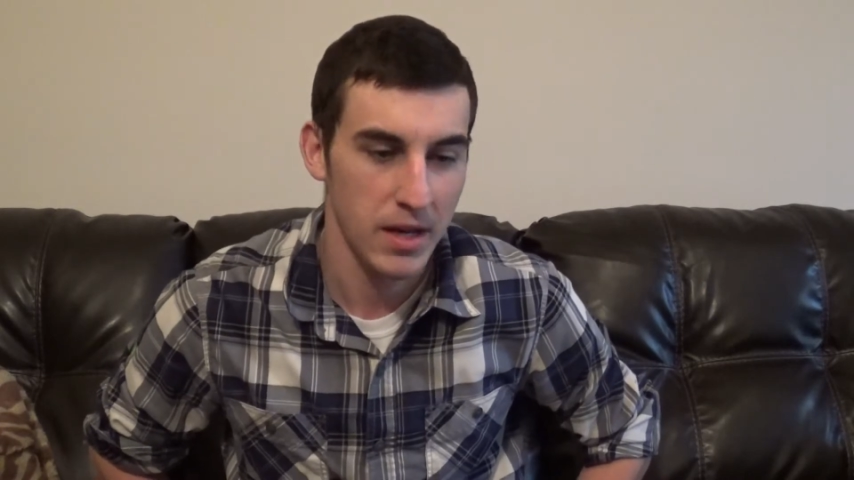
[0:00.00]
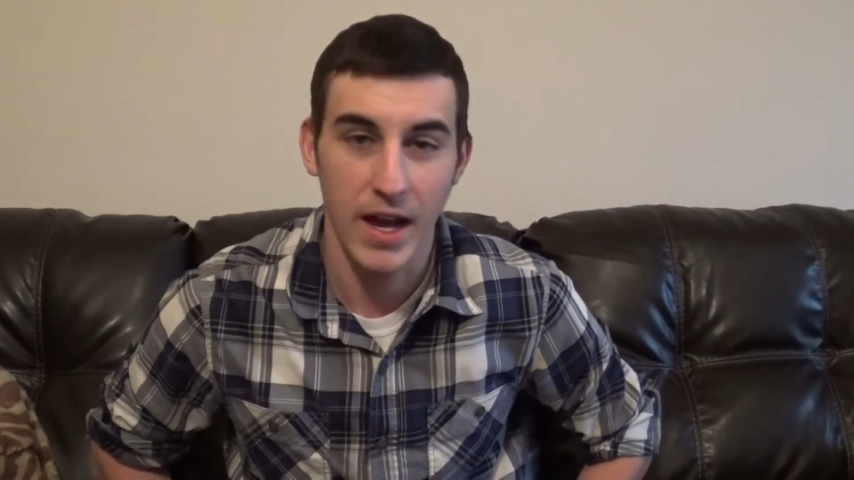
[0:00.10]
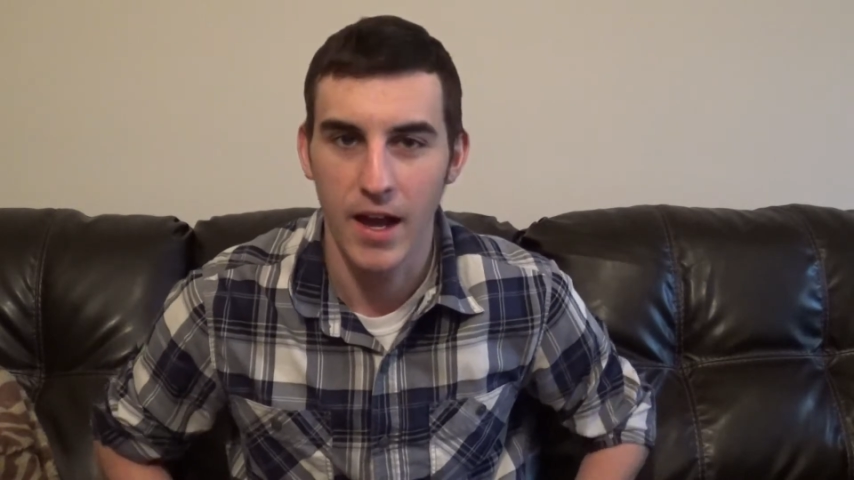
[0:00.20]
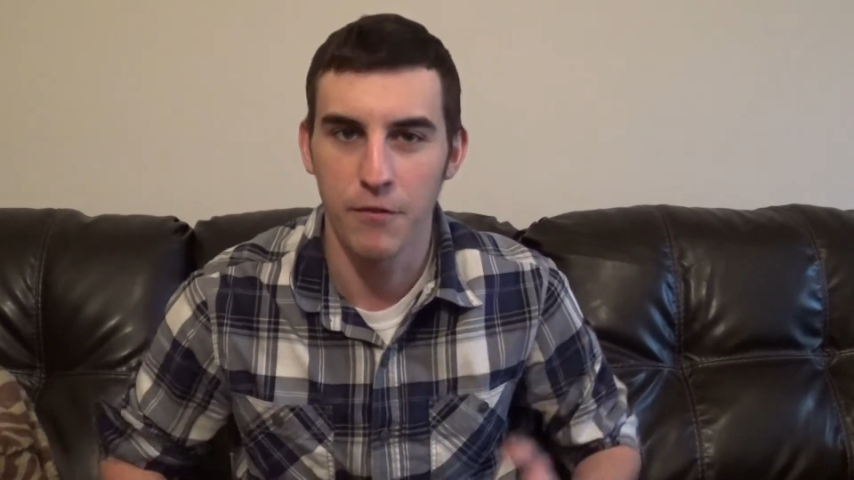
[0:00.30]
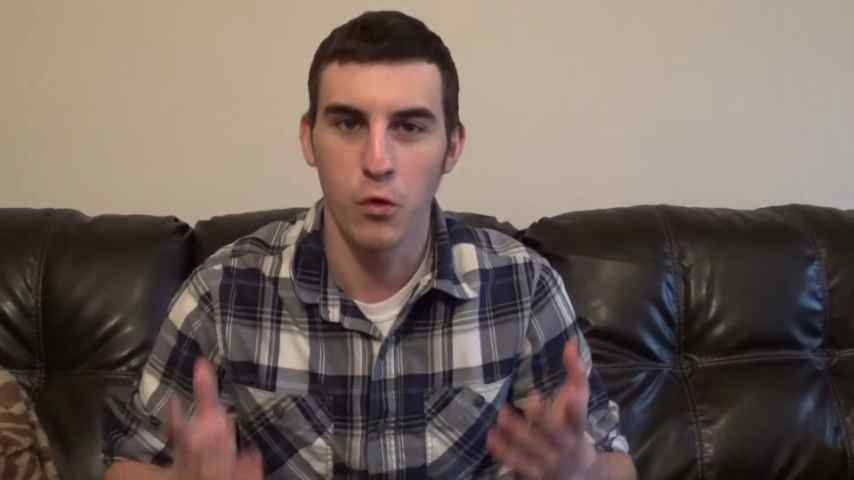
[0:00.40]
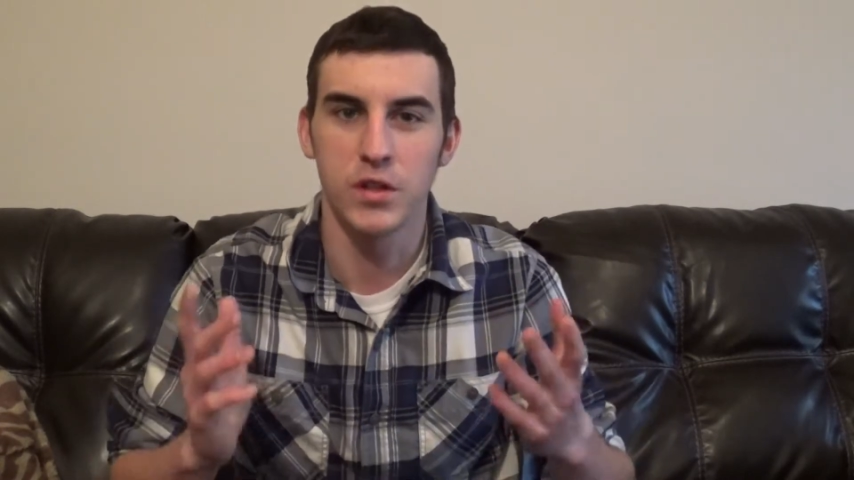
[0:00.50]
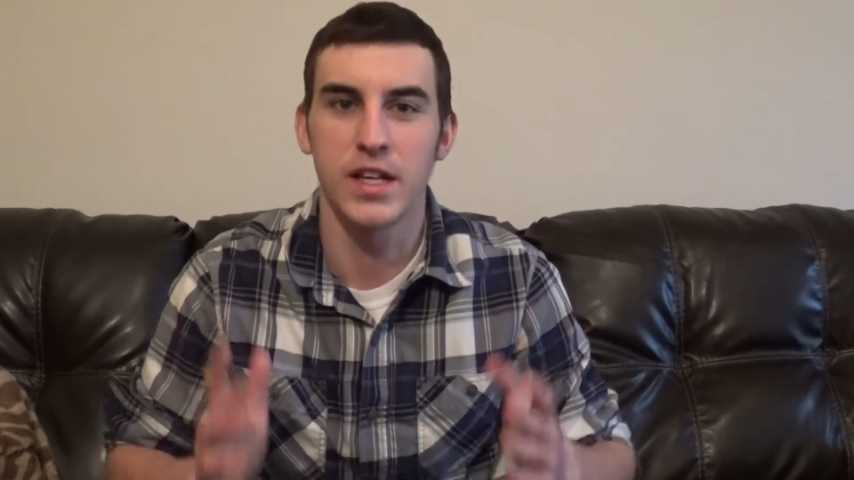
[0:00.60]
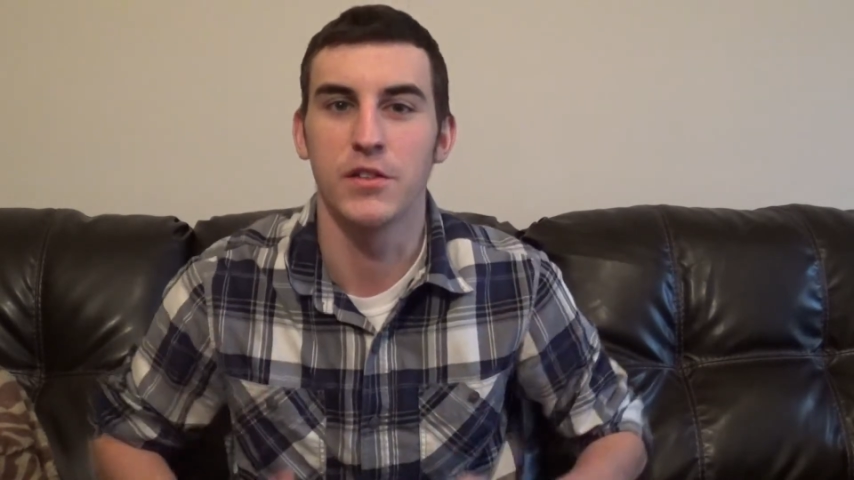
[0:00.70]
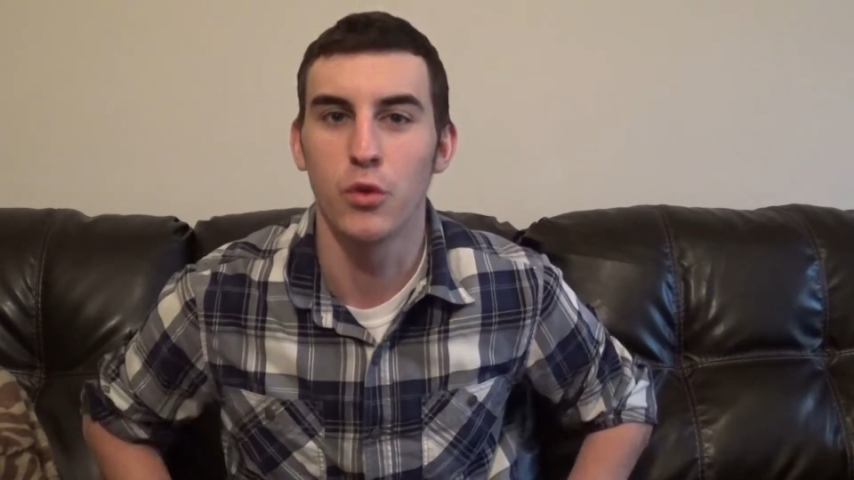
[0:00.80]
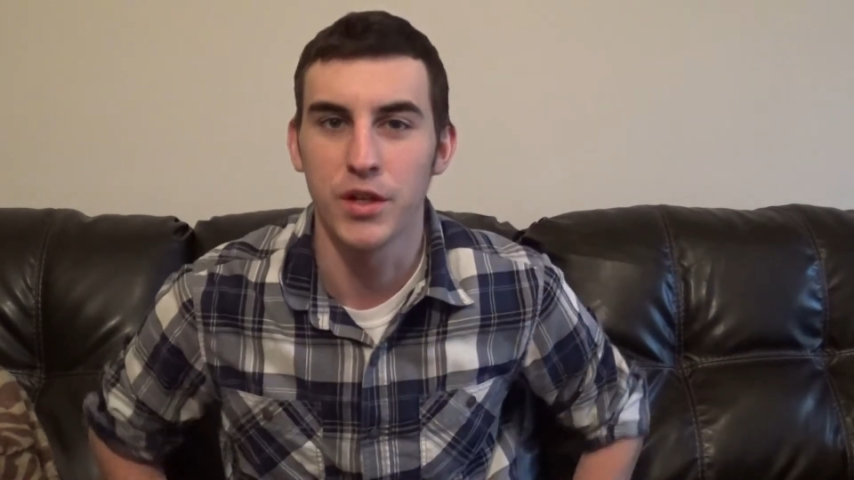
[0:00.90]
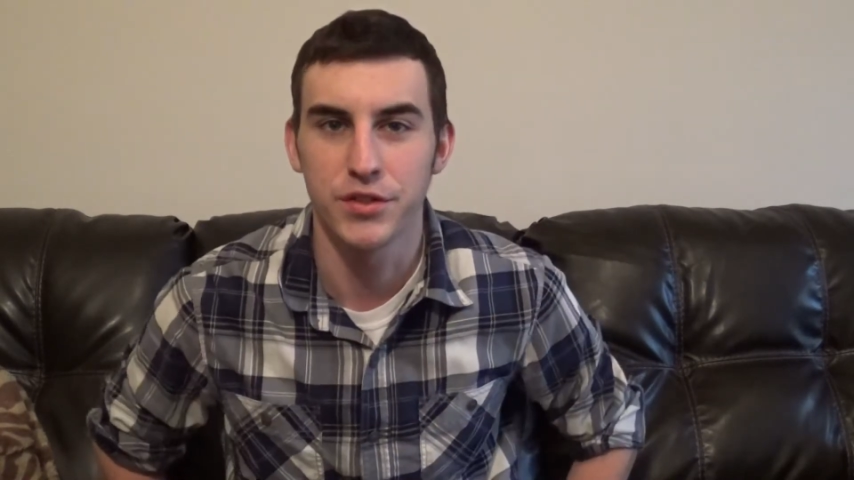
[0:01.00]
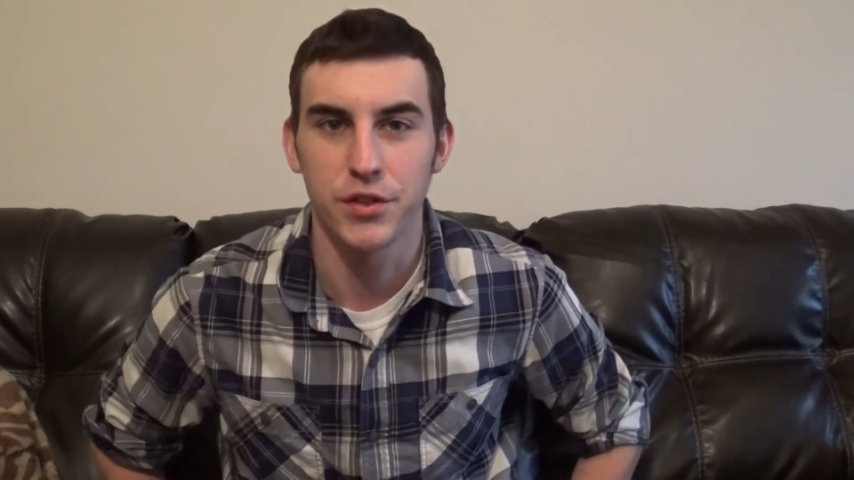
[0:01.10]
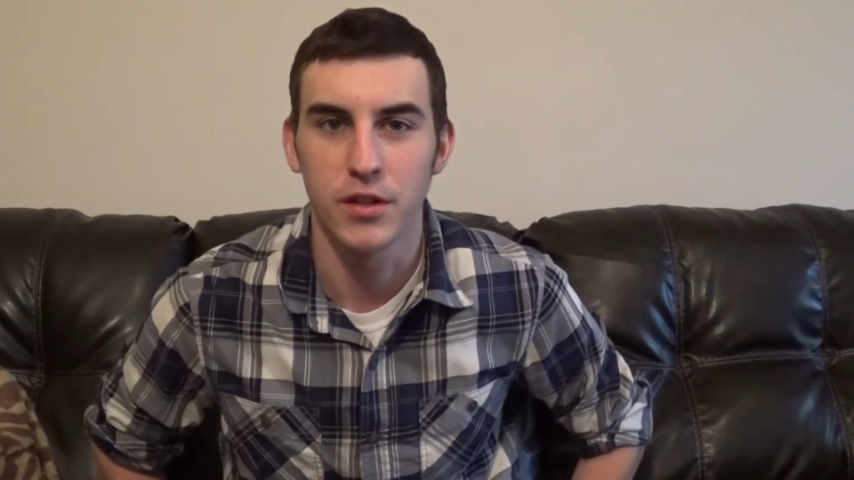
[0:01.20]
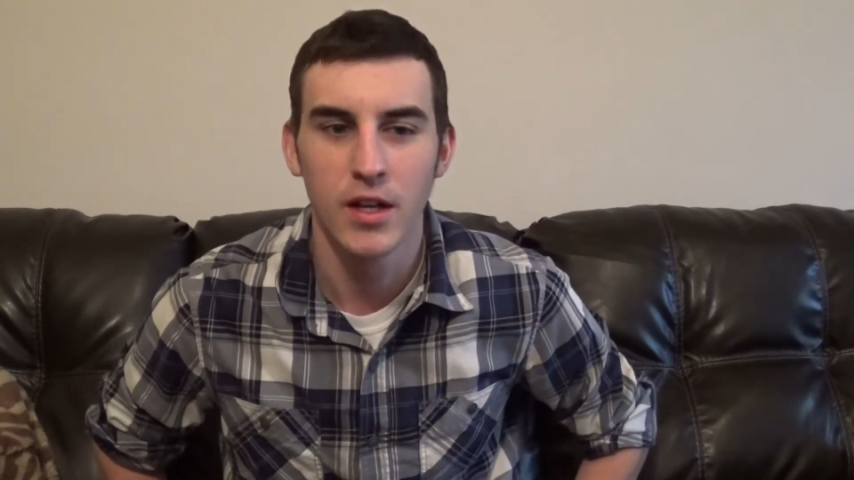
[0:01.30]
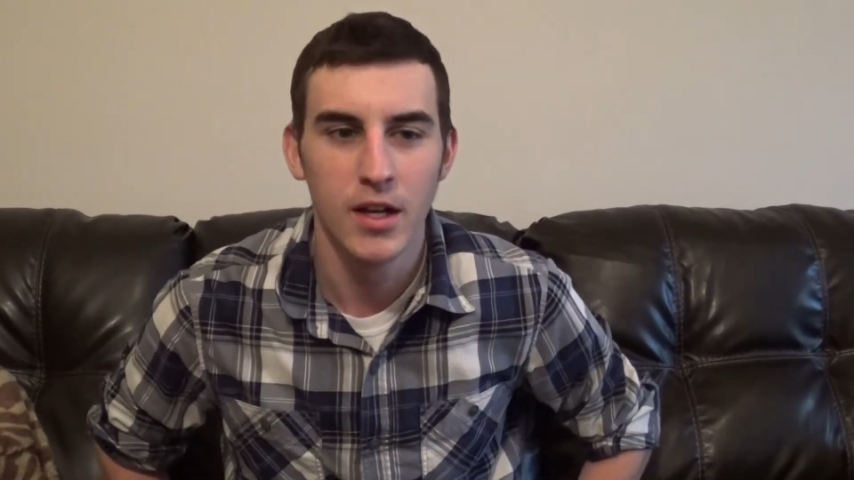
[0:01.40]
I, of course, had
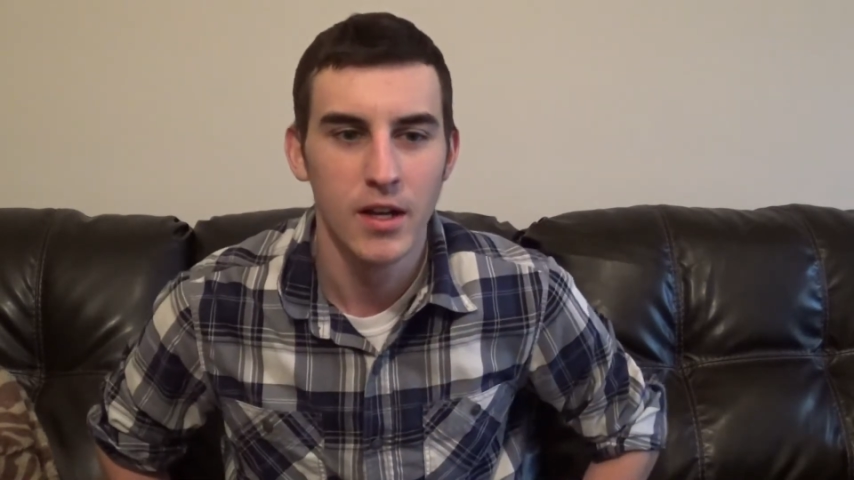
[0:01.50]
Twister.